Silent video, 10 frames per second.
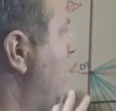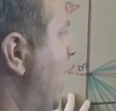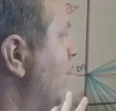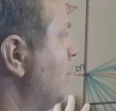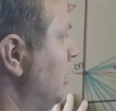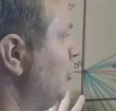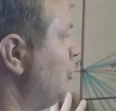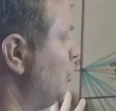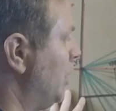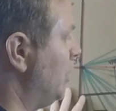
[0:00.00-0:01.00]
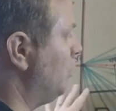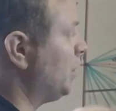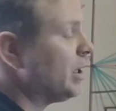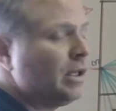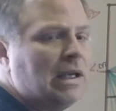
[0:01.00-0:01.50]
packed into it, and
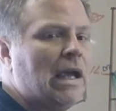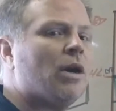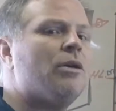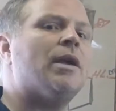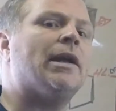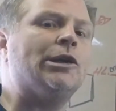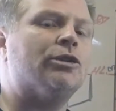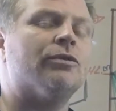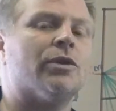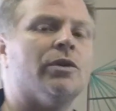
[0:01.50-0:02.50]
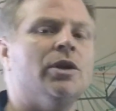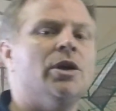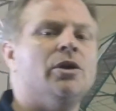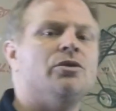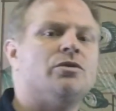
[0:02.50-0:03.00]
we can carry that over
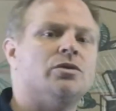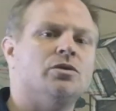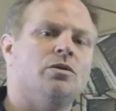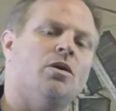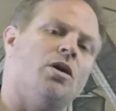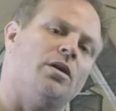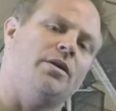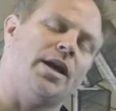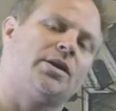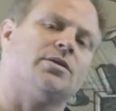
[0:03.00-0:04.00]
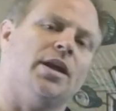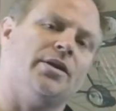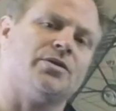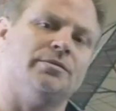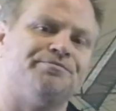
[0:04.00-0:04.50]
to our next
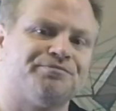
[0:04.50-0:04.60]
lesson,